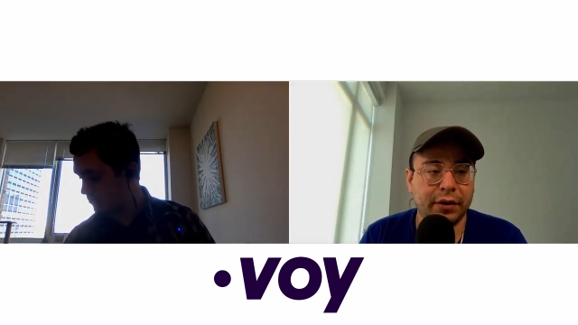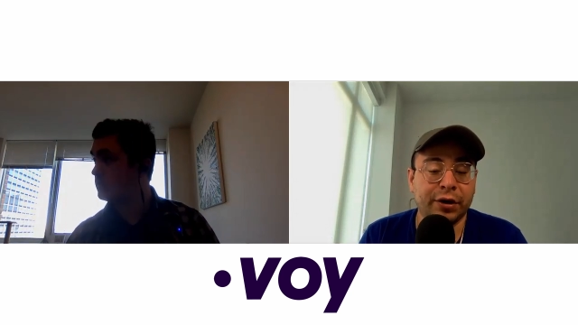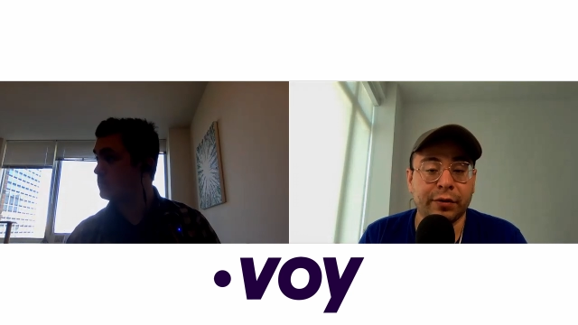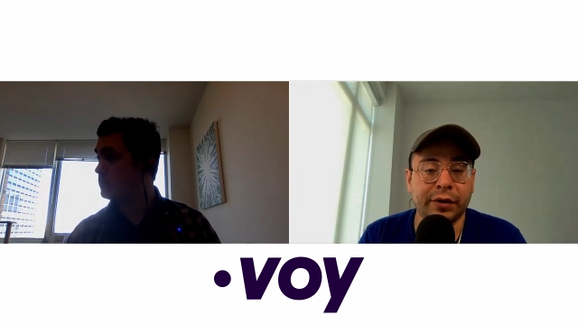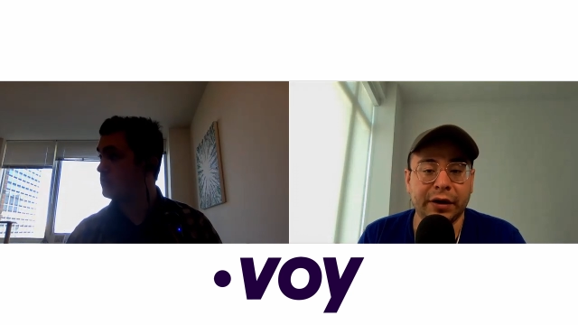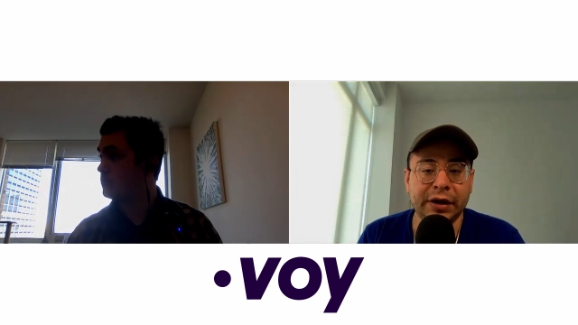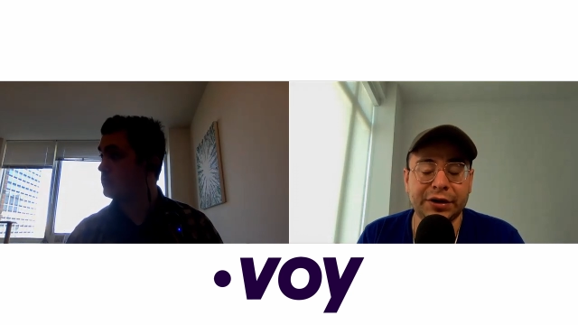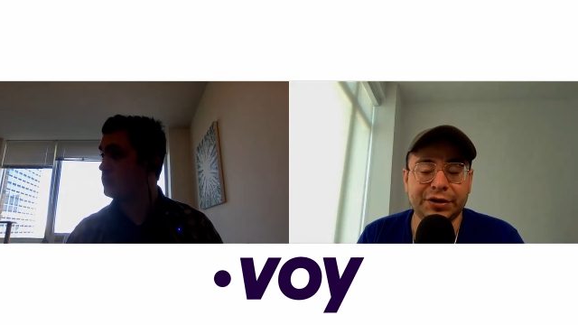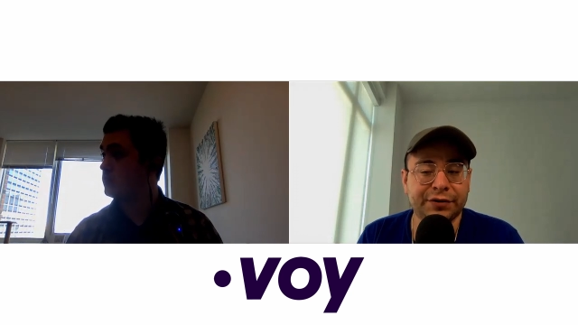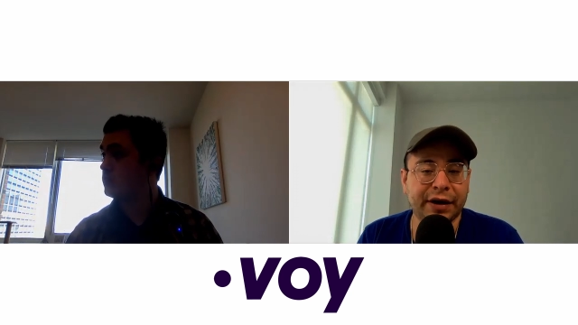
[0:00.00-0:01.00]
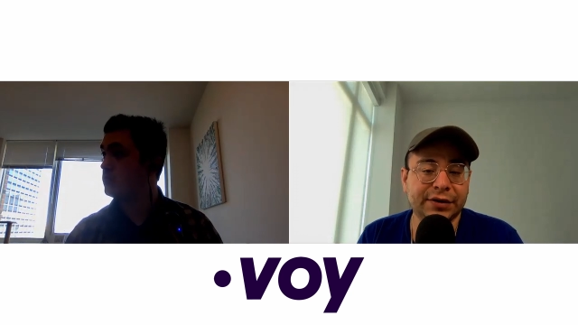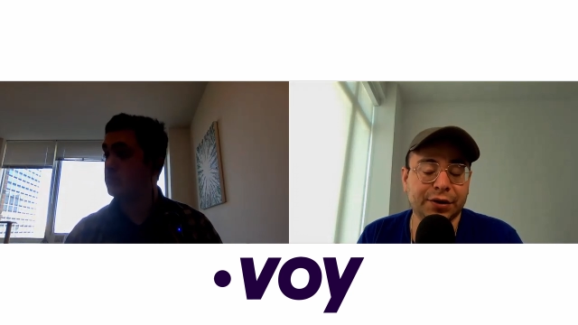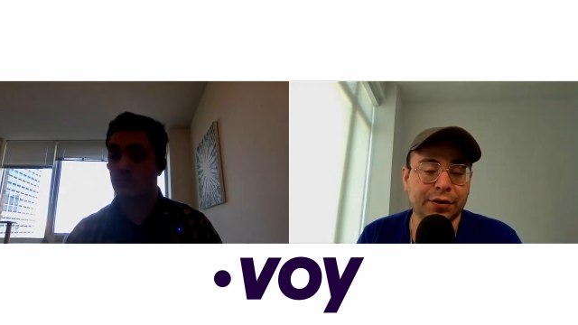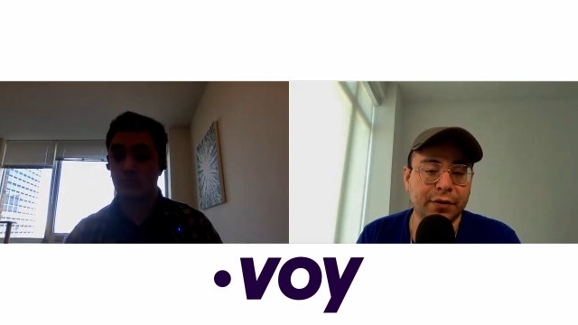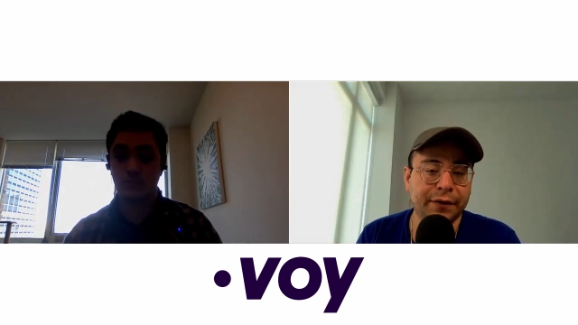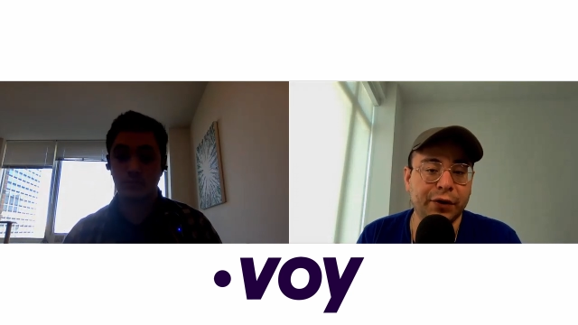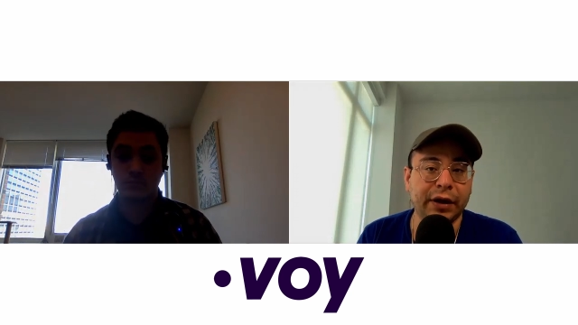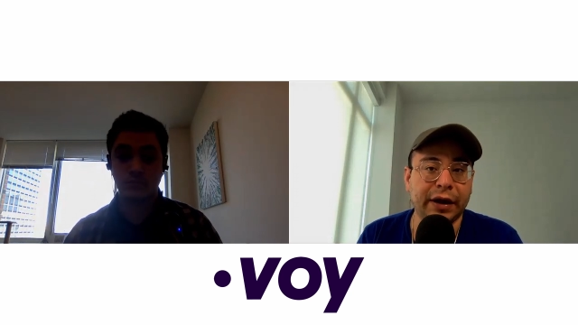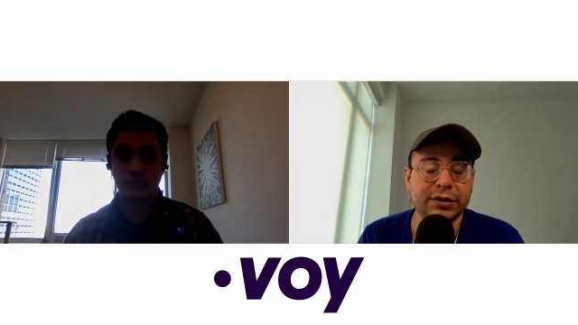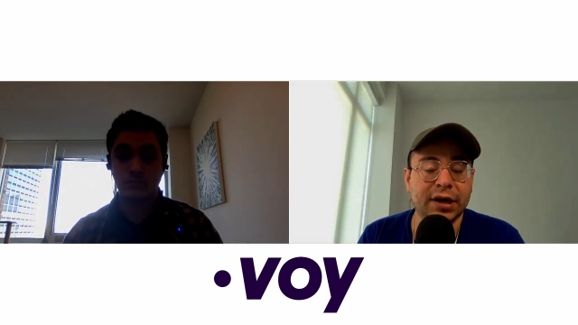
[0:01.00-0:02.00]
Speaker 1: what your niche is, right? So
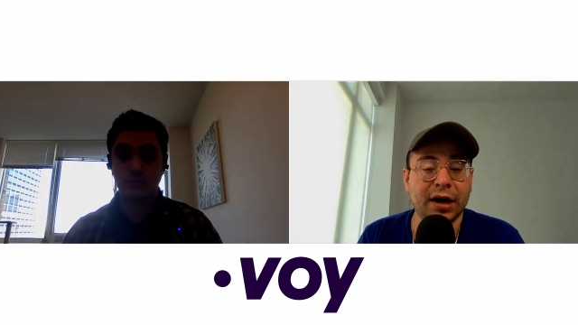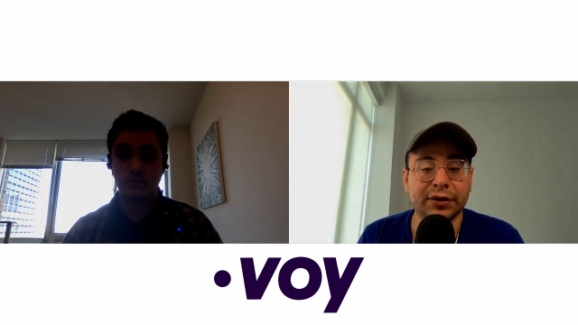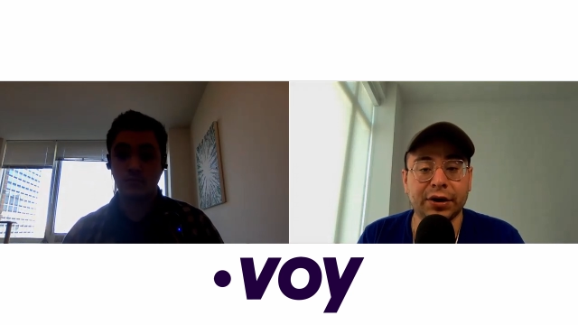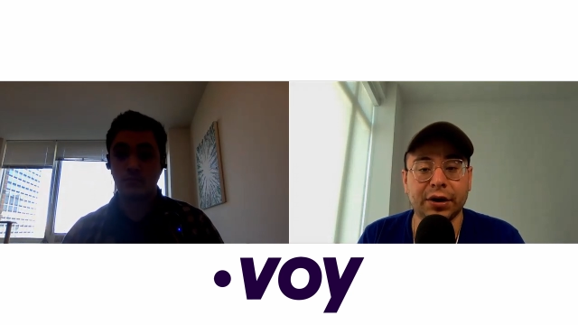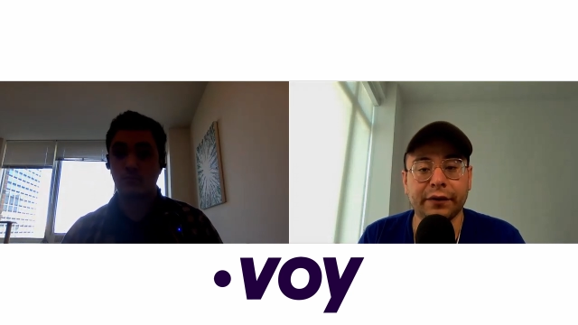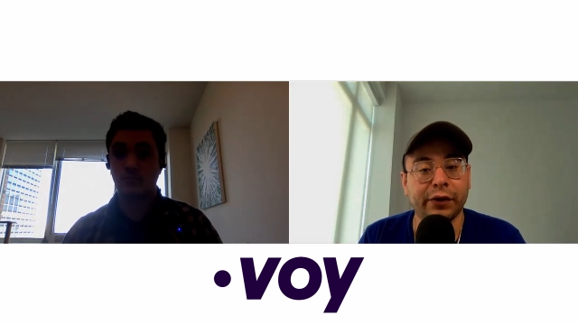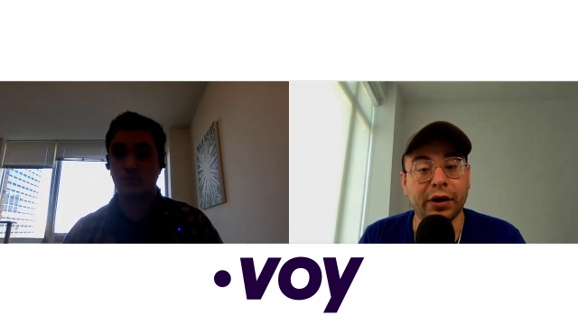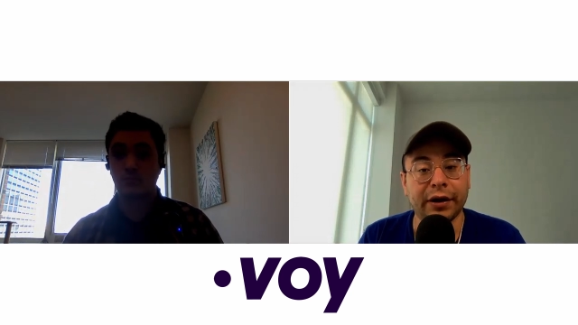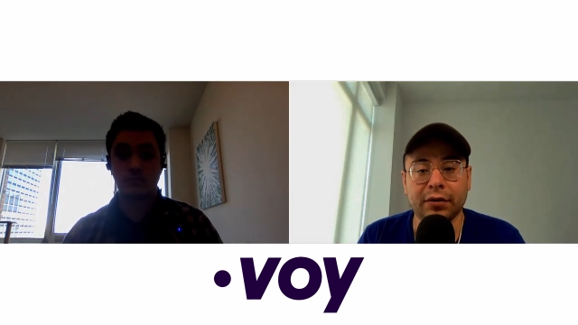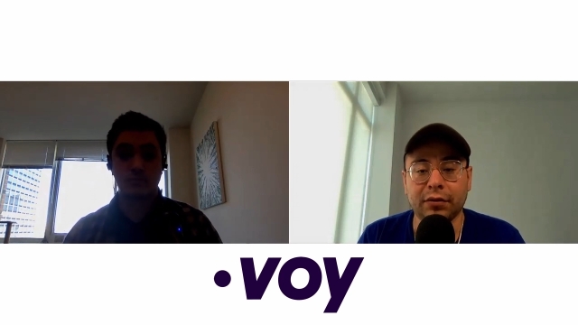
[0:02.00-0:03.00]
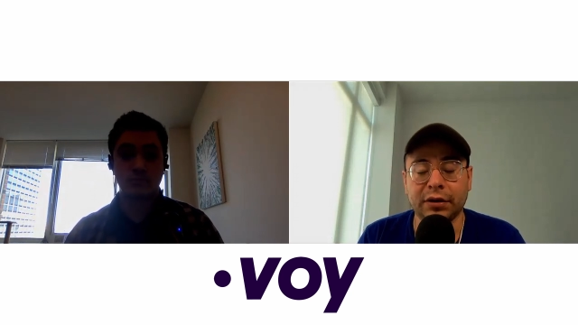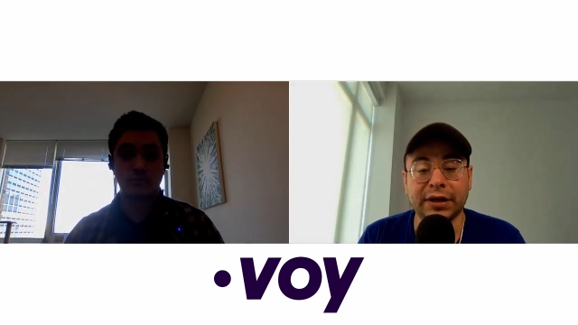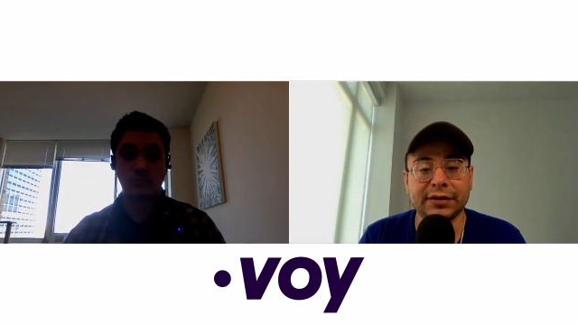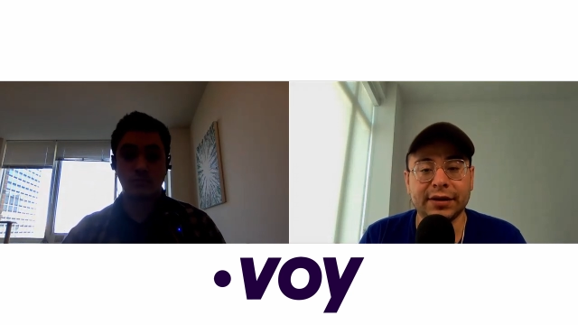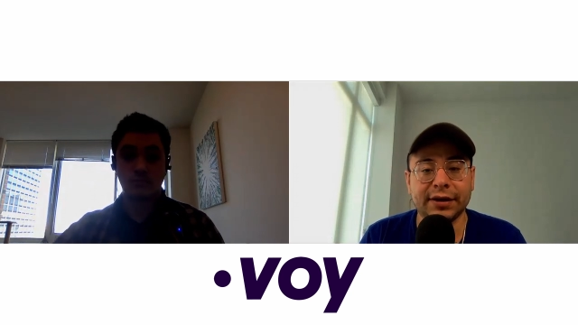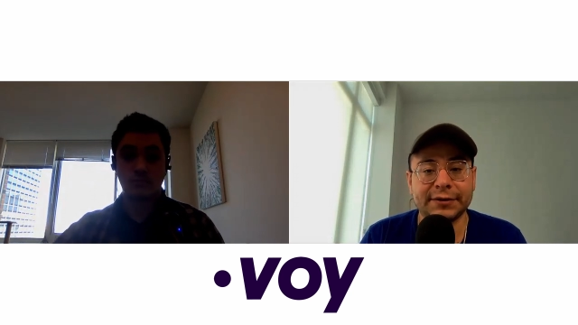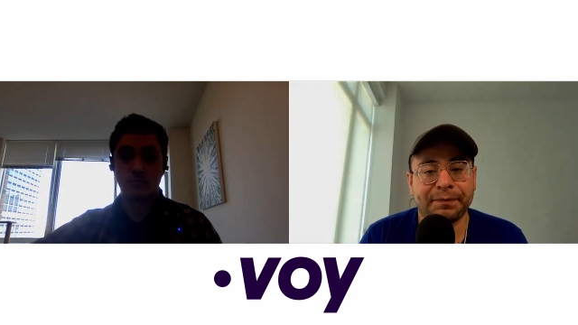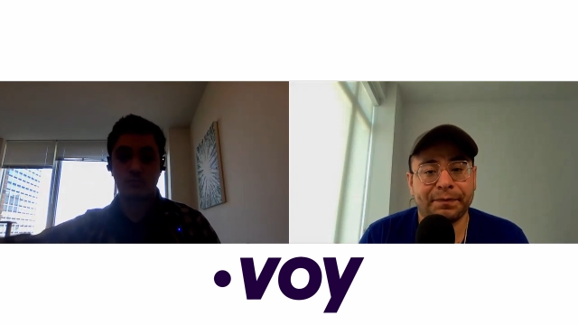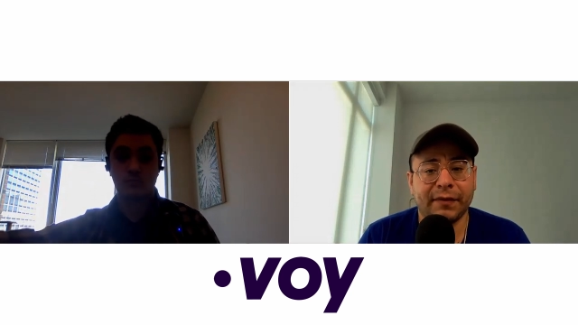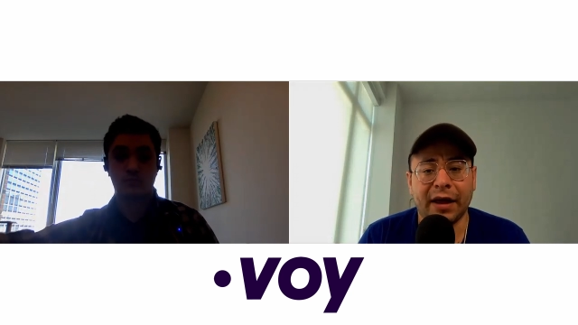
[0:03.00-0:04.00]
if you're like a doctor, if you're like a
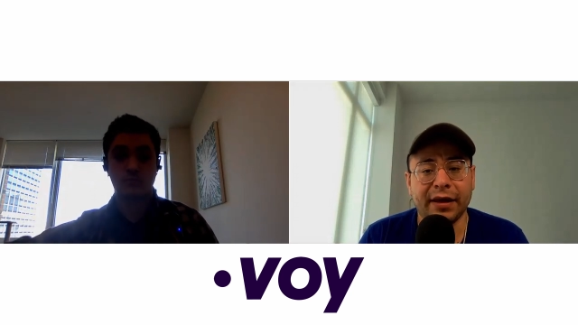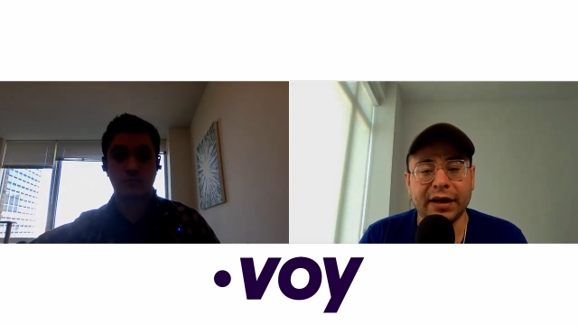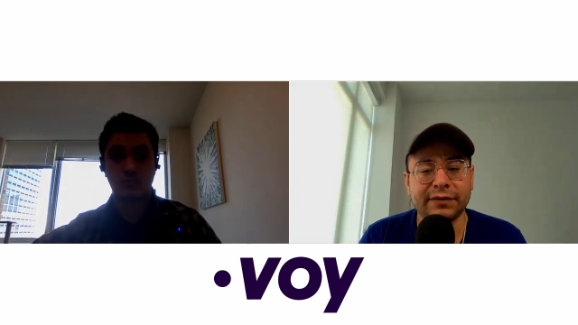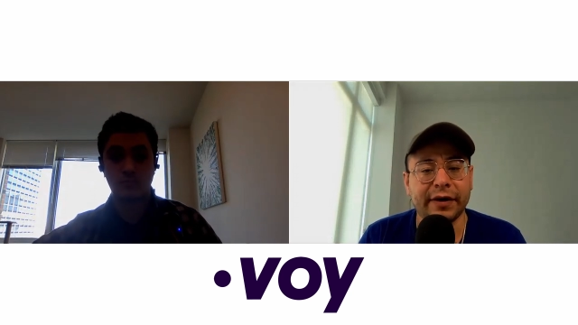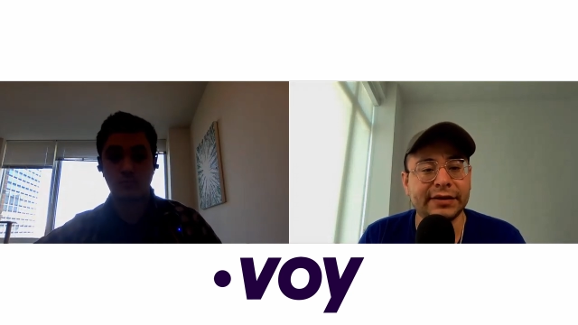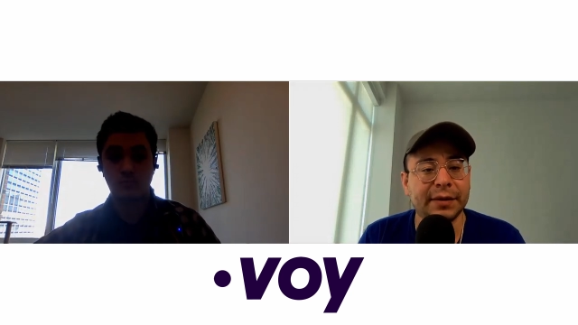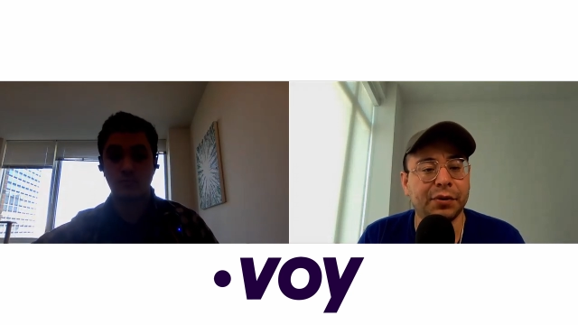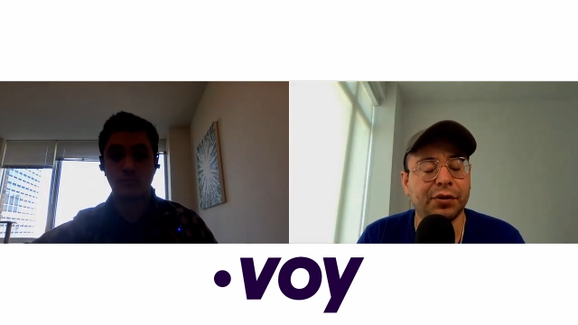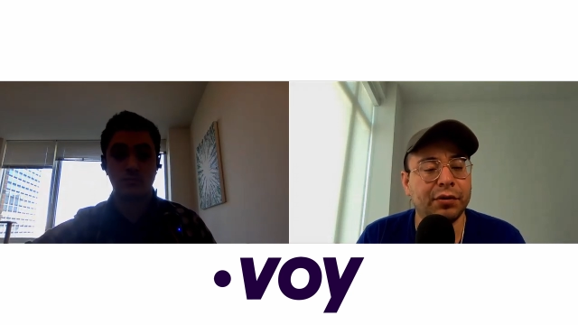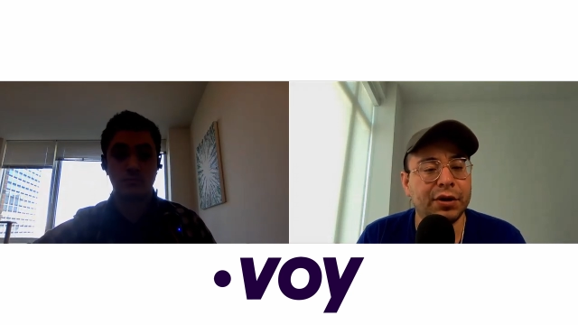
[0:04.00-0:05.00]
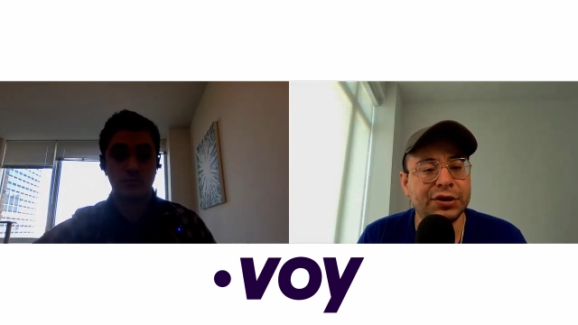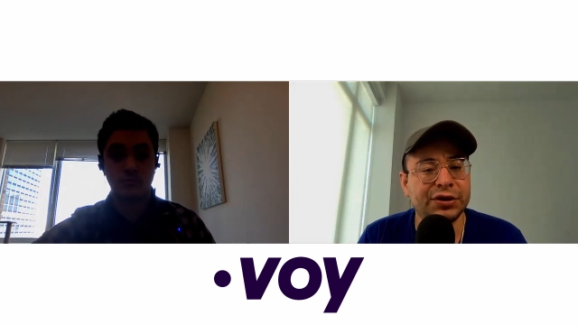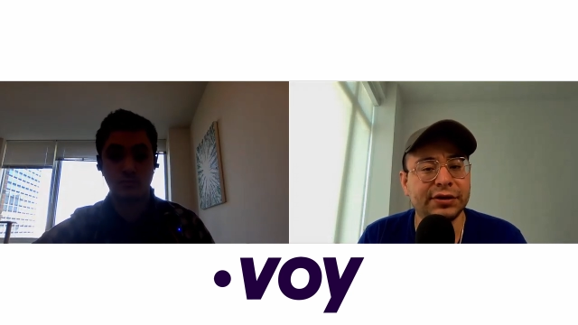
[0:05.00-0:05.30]
dentist, I think it's very simple.